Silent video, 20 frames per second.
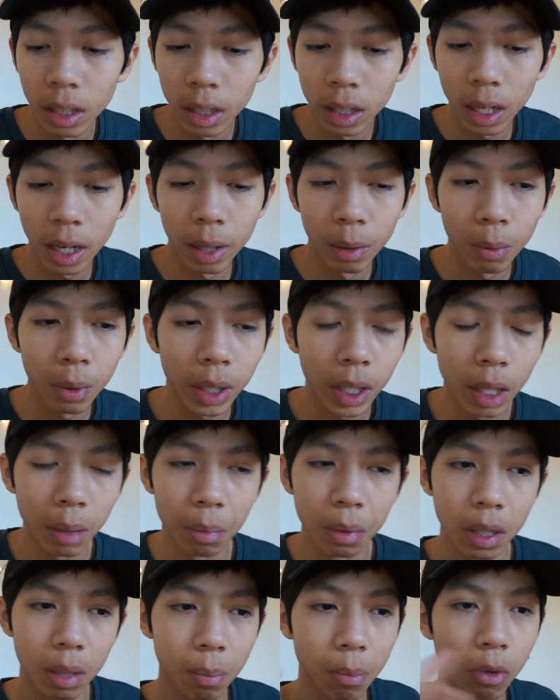I wake up
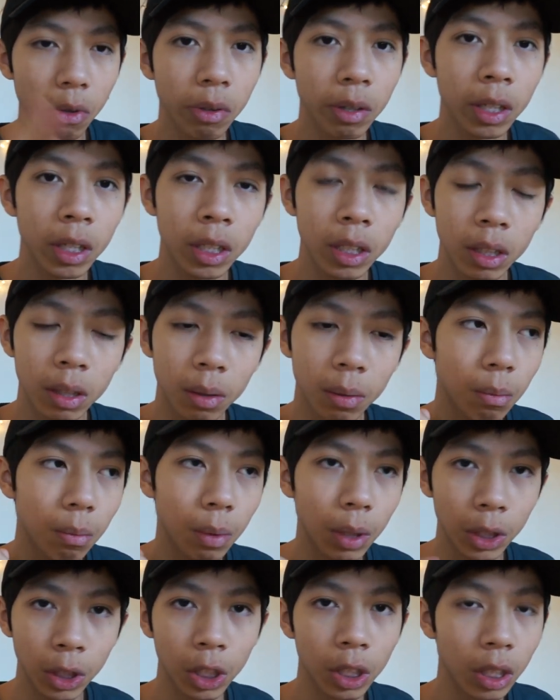in the morning,
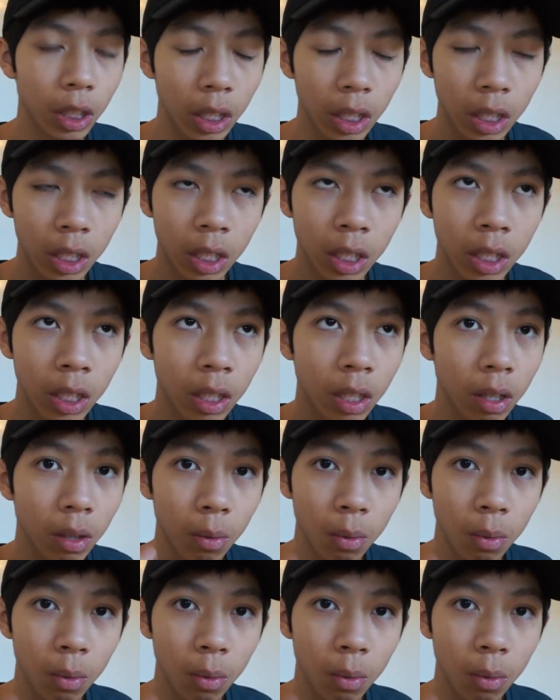brushing teeth,